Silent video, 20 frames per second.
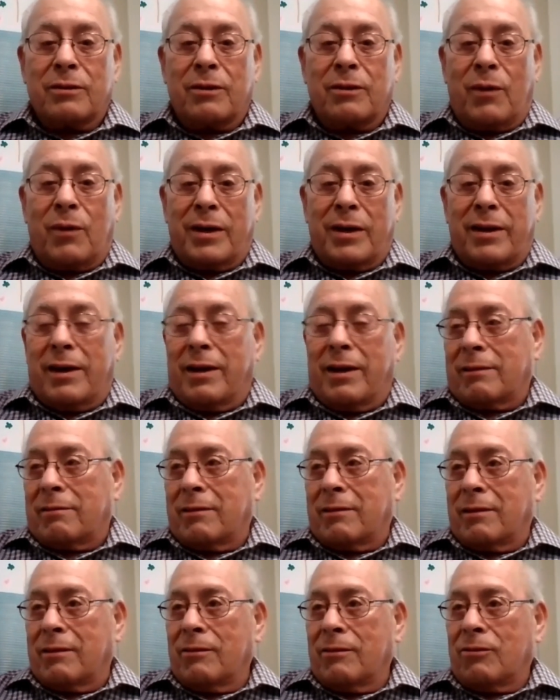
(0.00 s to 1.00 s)
Why not
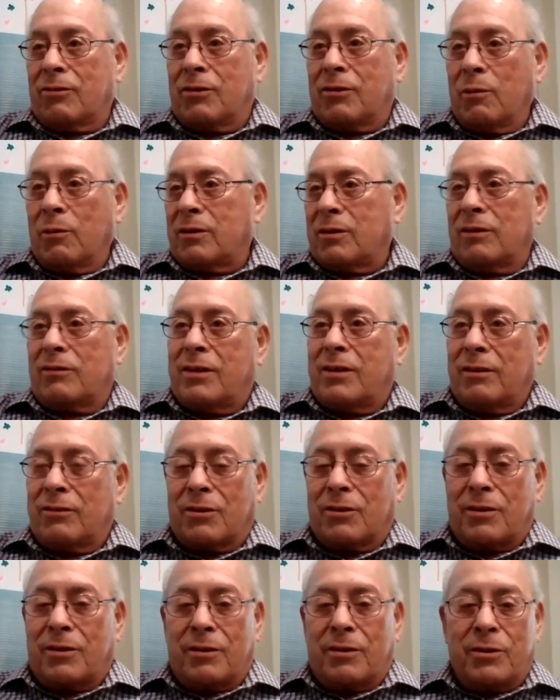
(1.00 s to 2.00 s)
see what this kid's
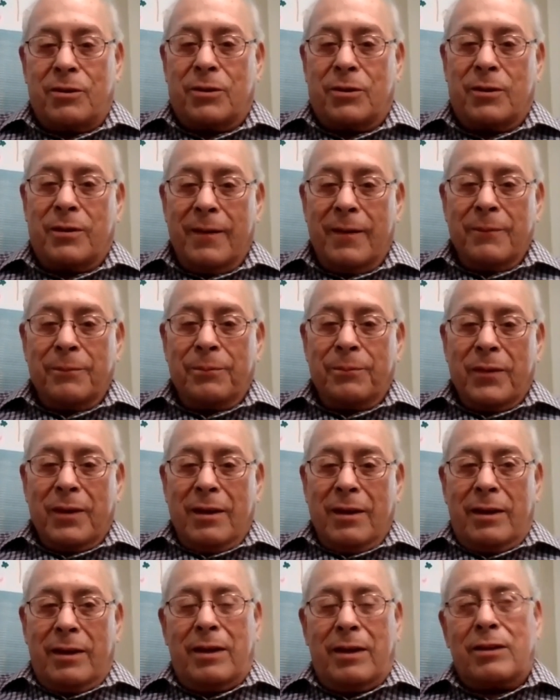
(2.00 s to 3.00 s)
going to do?
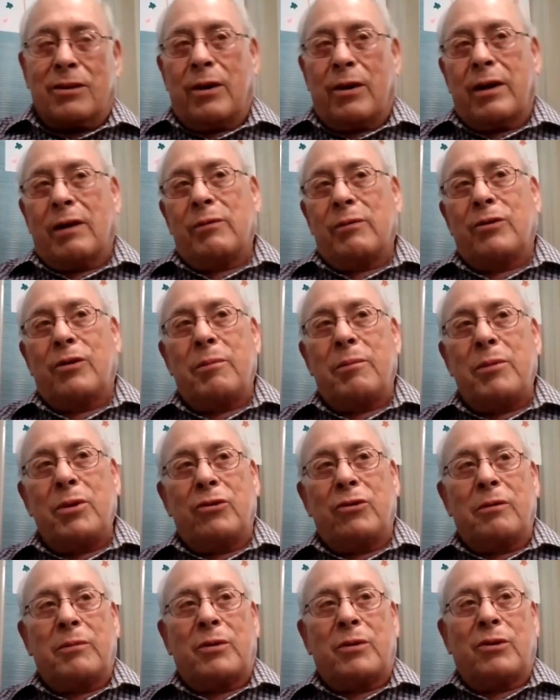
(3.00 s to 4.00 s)
And they thought I was
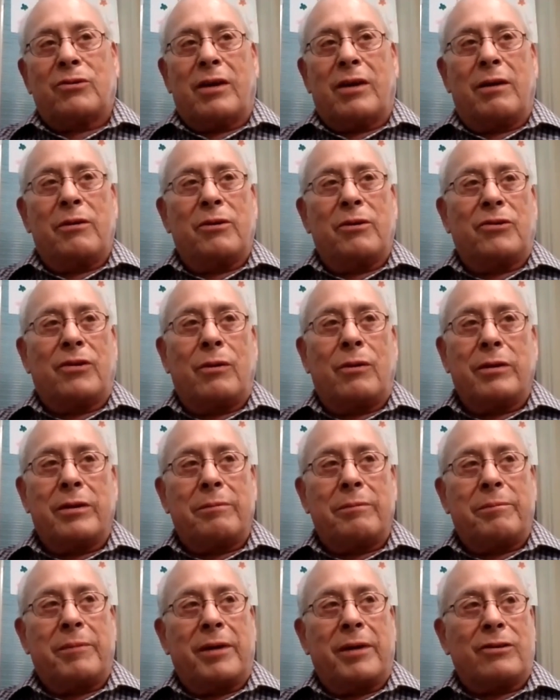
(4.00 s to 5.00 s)
amusing because I was the
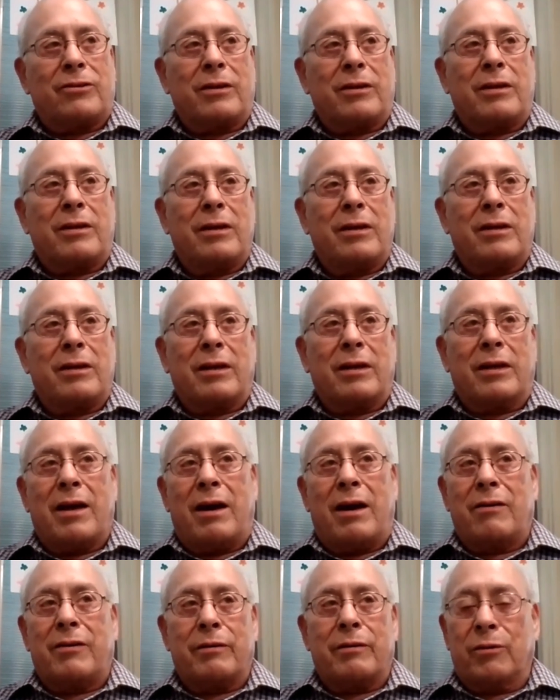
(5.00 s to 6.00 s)
only Mexican kid in the
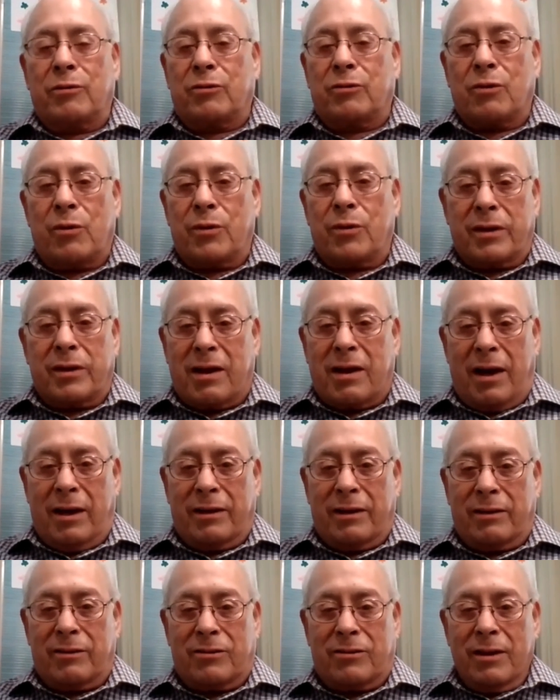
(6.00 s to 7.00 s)
county that was going to
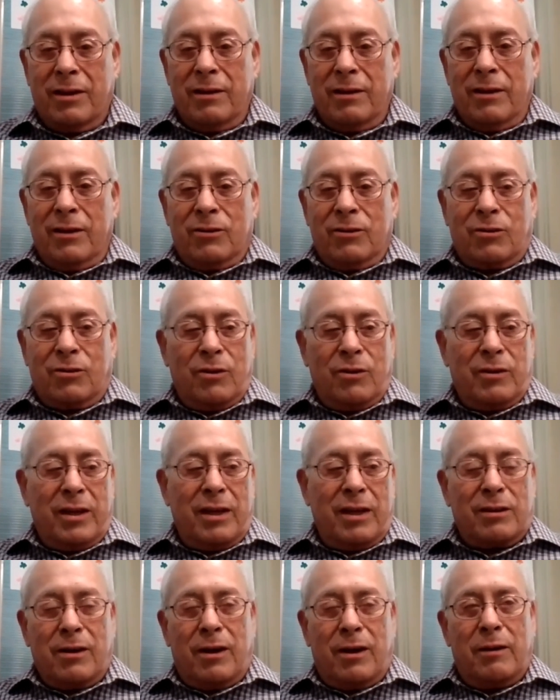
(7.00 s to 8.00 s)
college. So
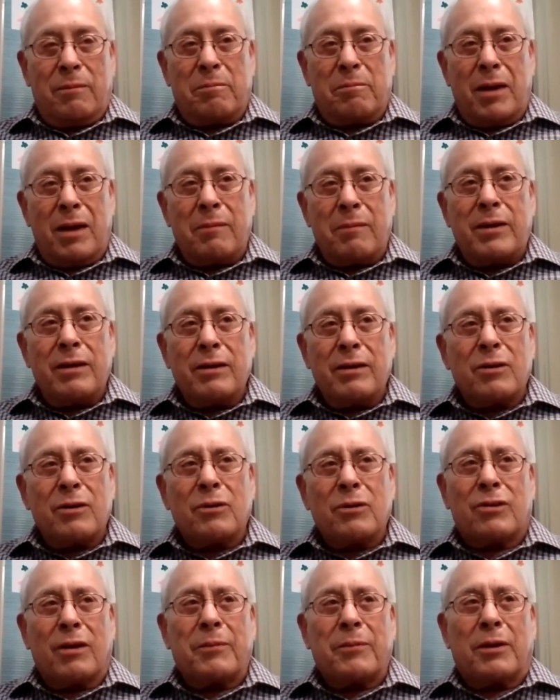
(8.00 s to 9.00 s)
they thought maybe he
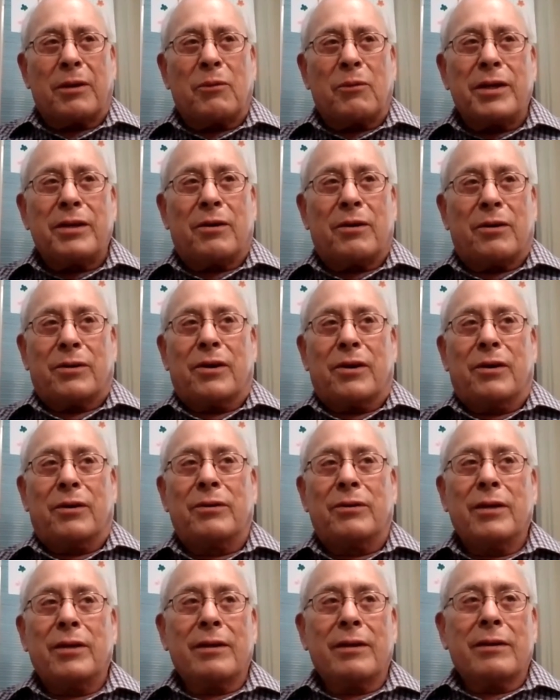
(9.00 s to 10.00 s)
knows something we don't know.